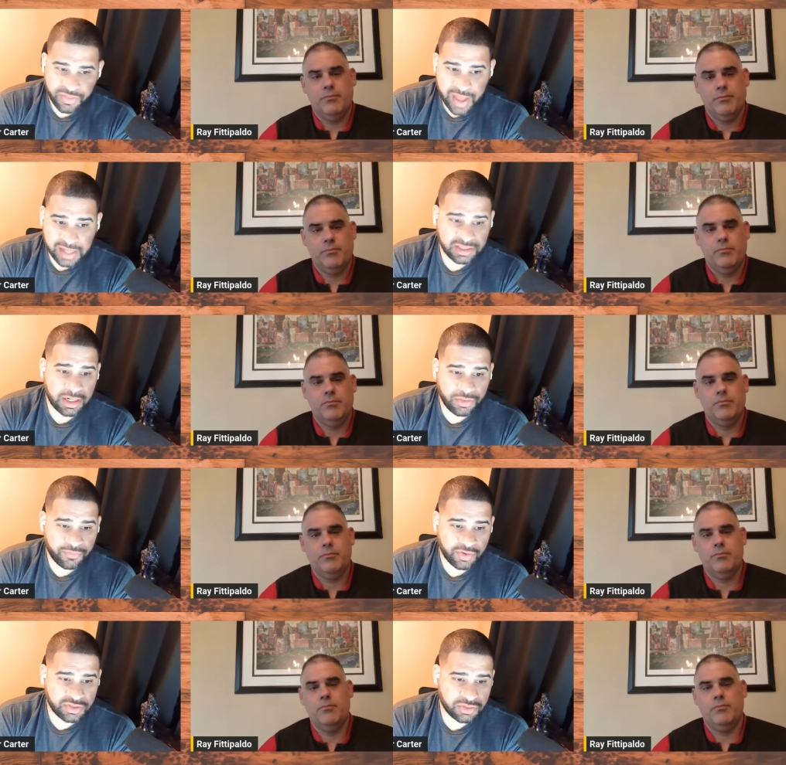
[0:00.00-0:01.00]
Speaker 1: that's another
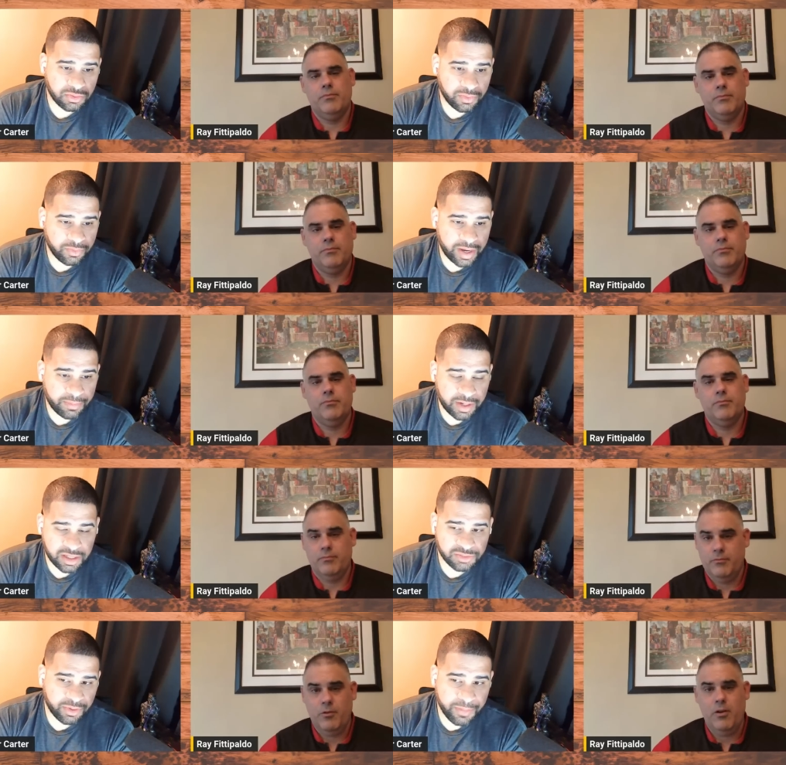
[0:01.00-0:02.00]
versatile way to play.
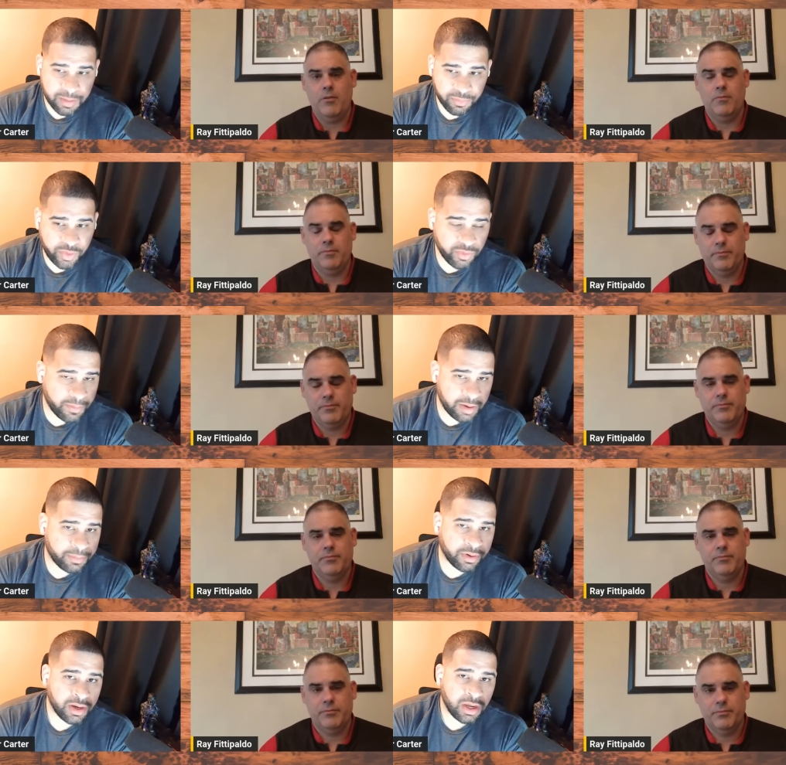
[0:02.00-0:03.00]
Because remember, we
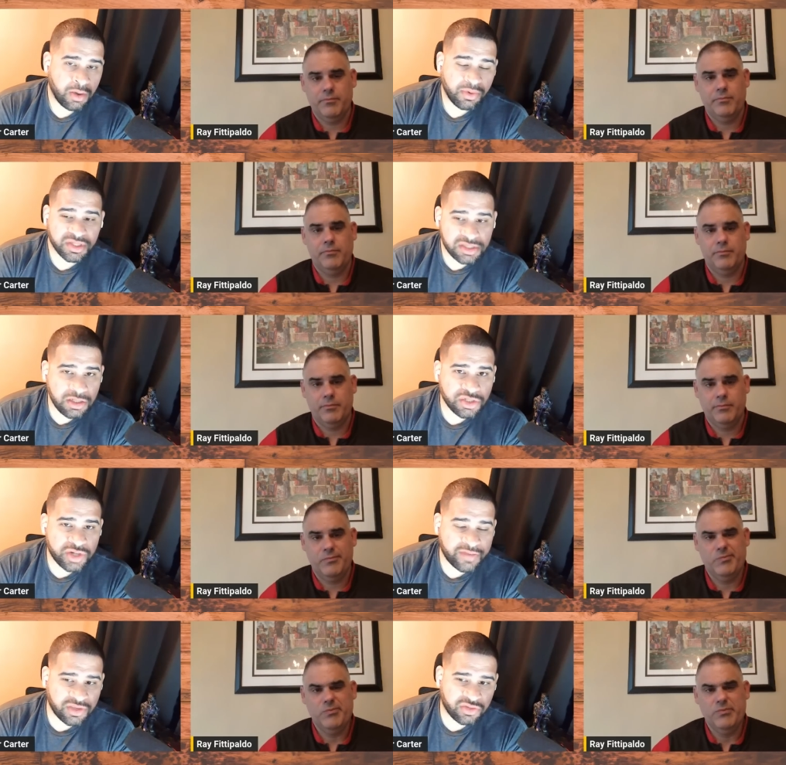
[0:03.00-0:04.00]
remember when the Steelers
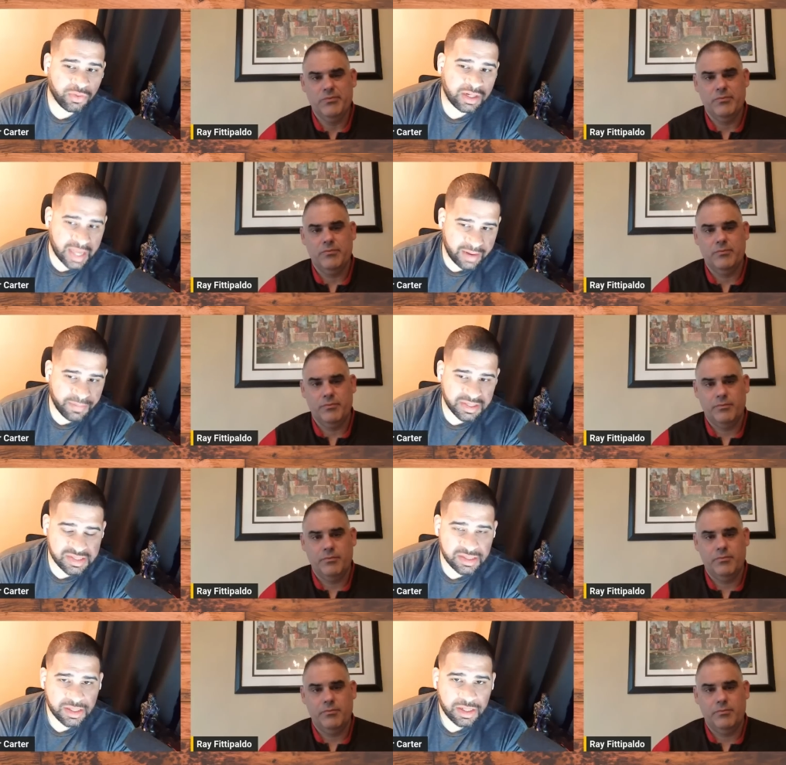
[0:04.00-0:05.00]
drafted Terrell
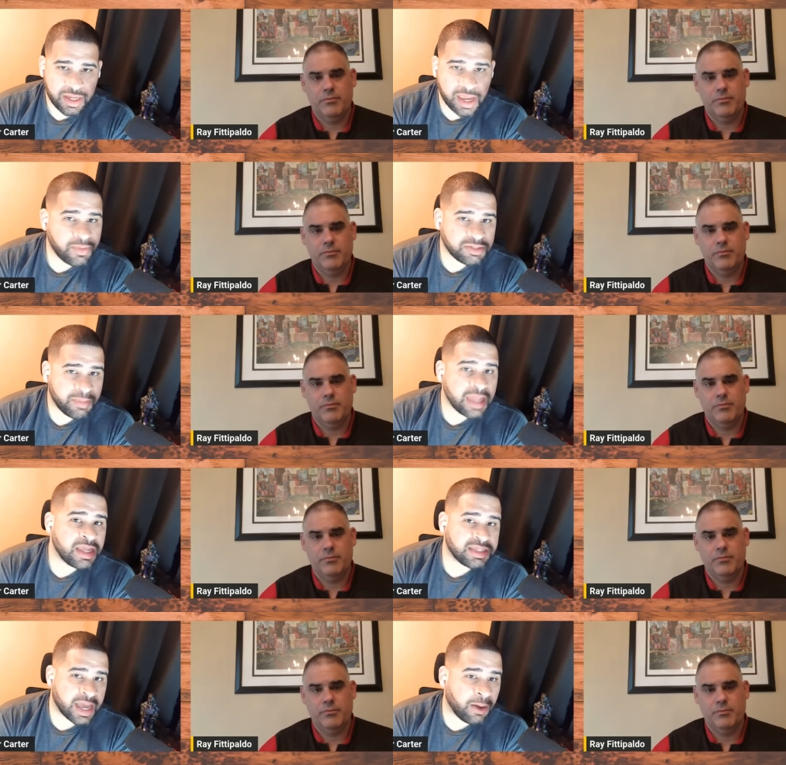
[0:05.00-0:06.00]
Edmunds, it was
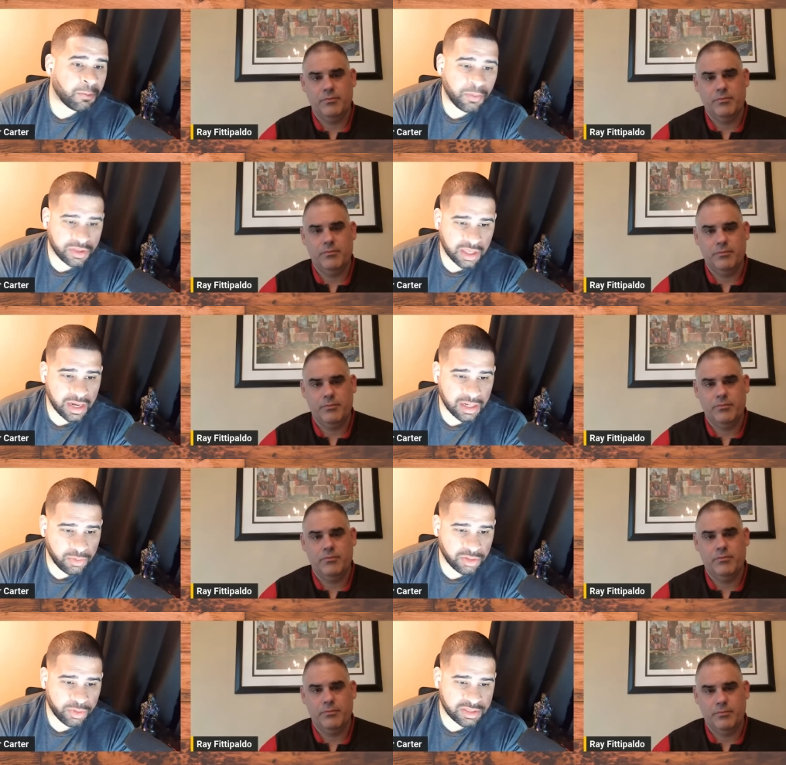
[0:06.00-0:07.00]
mainly to help with the getting
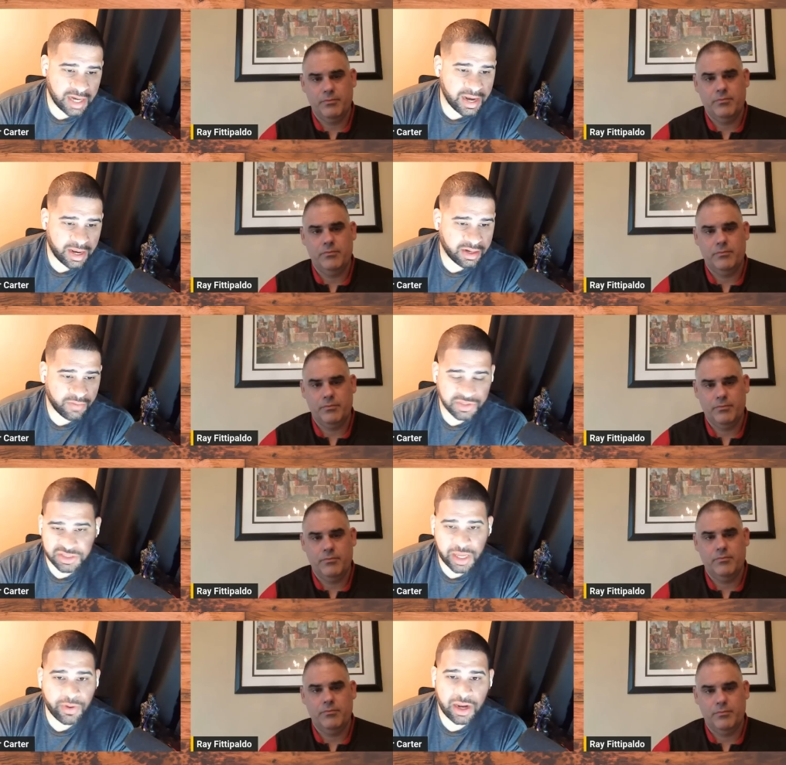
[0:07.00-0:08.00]
with with tight end coverage
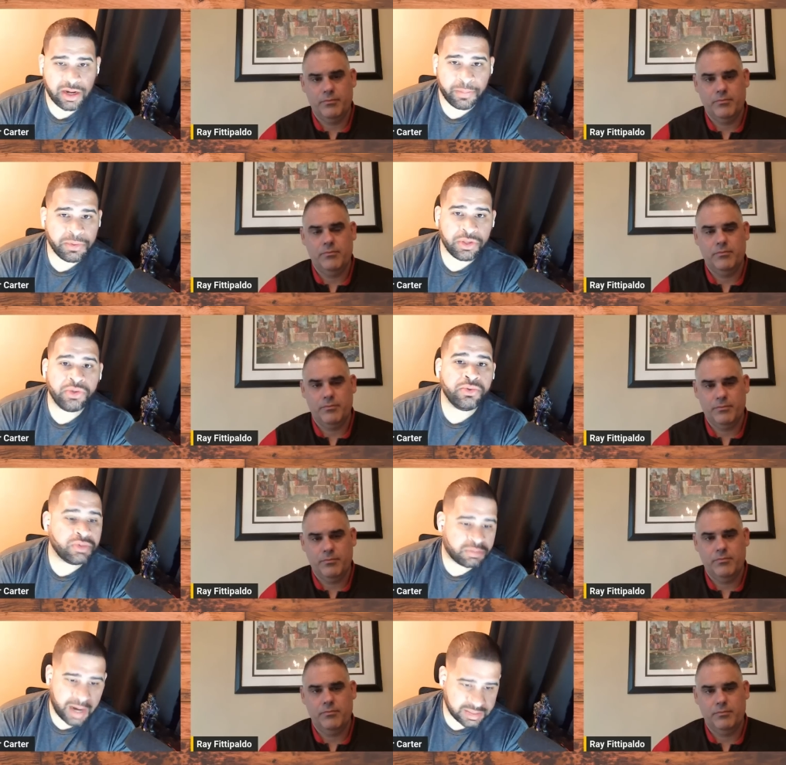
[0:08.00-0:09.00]
because they were getting
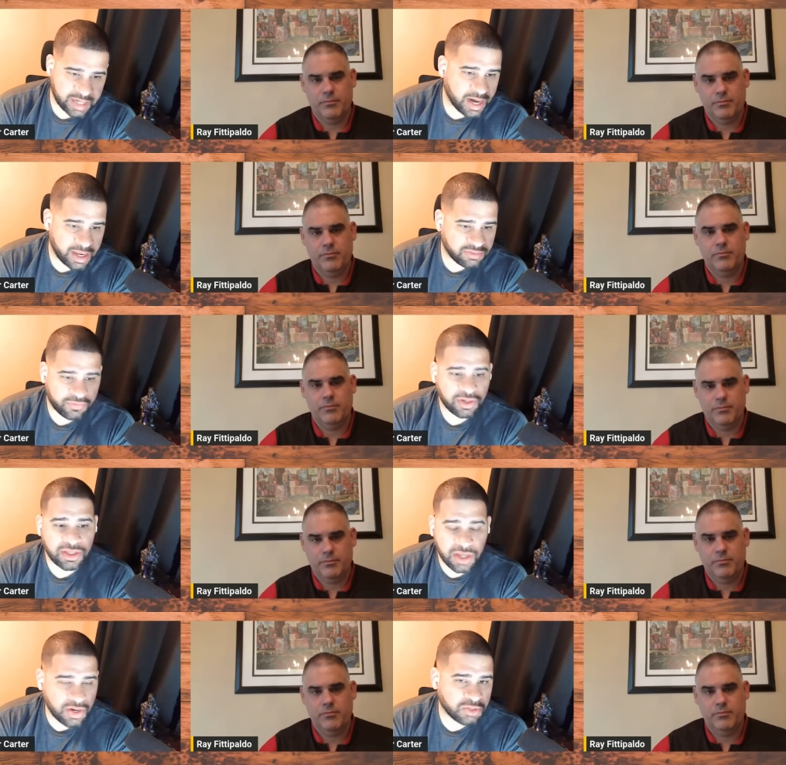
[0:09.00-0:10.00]
abused by tight ends for
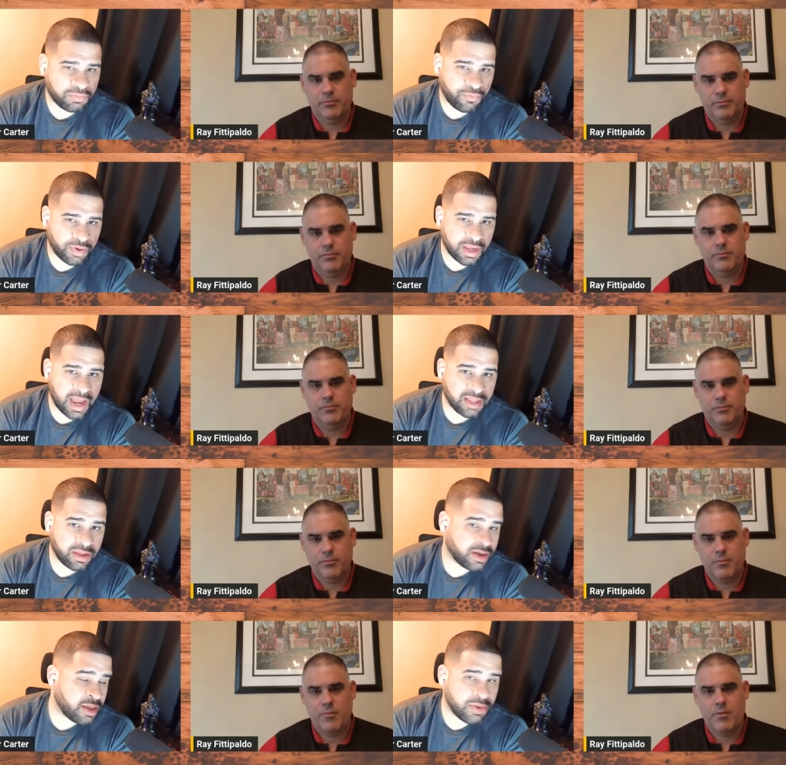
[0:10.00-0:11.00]
years before he got
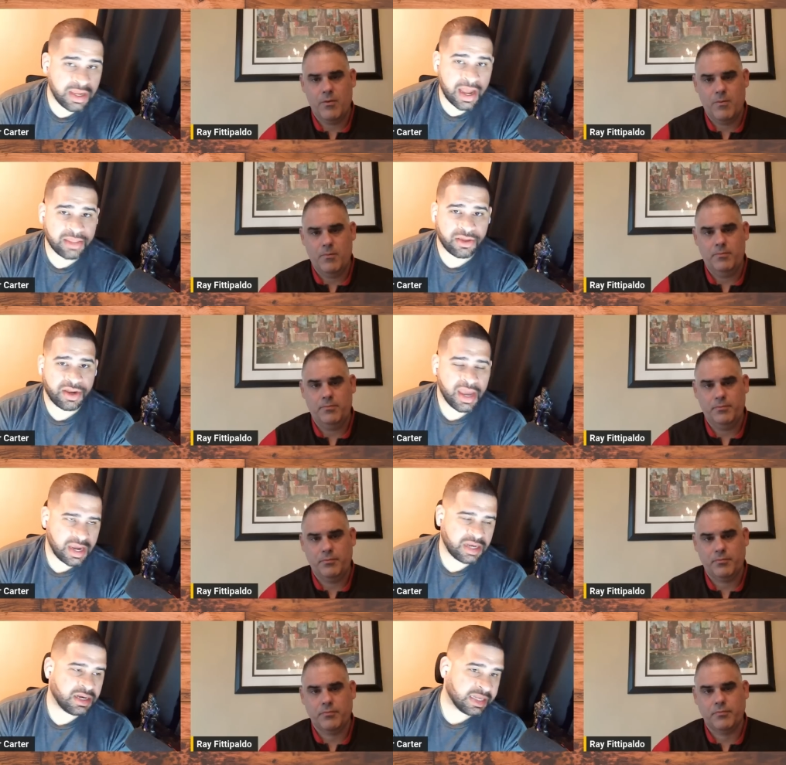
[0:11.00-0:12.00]
there. And then when he got there,
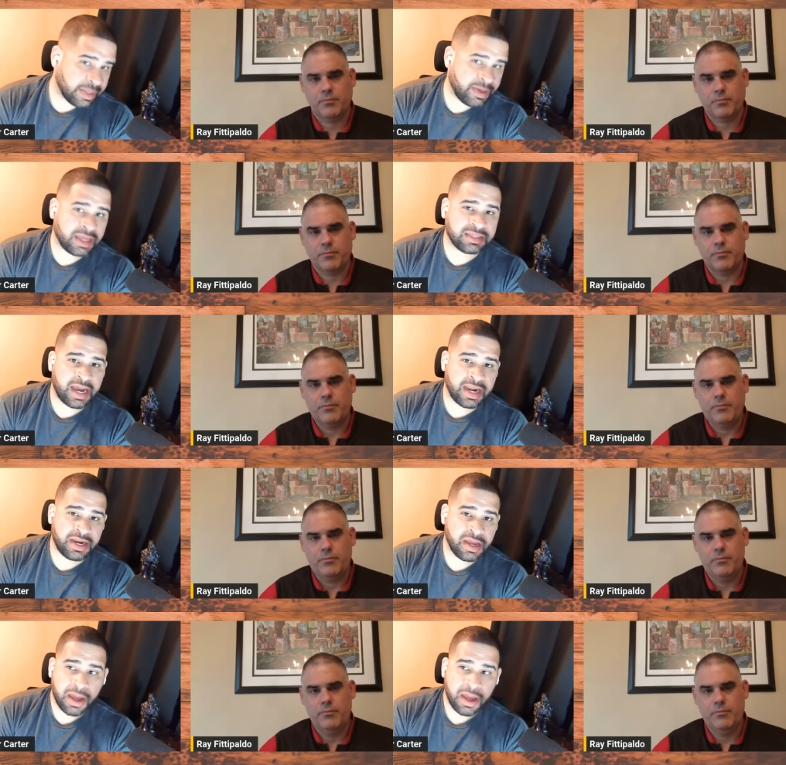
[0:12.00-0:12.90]
he didn't eliminate tight end,